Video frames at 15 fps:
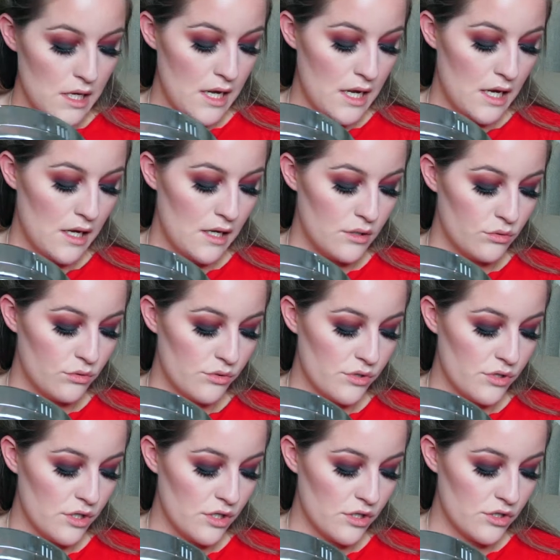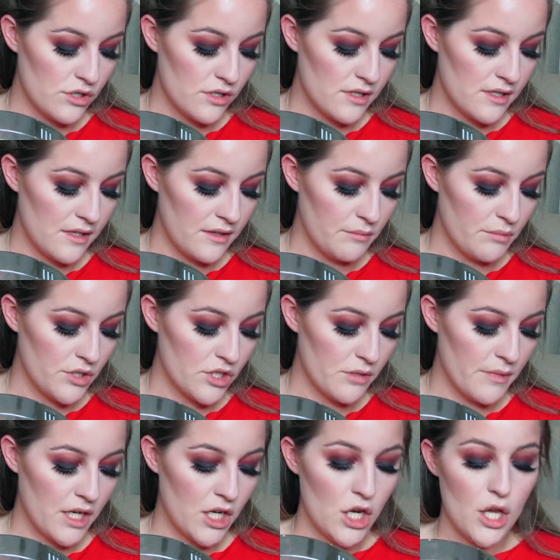And also just down the bridge of
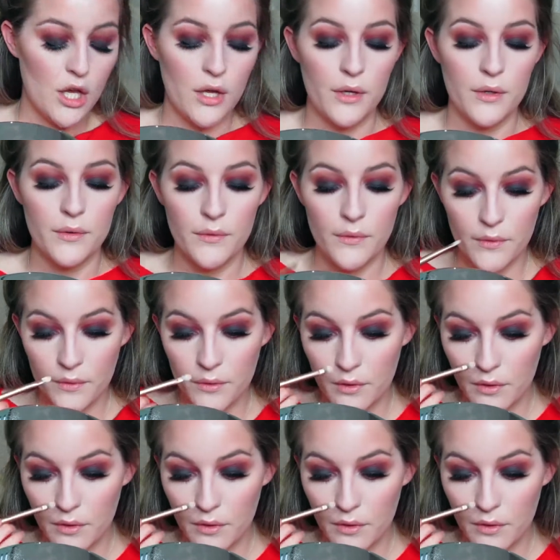my nose.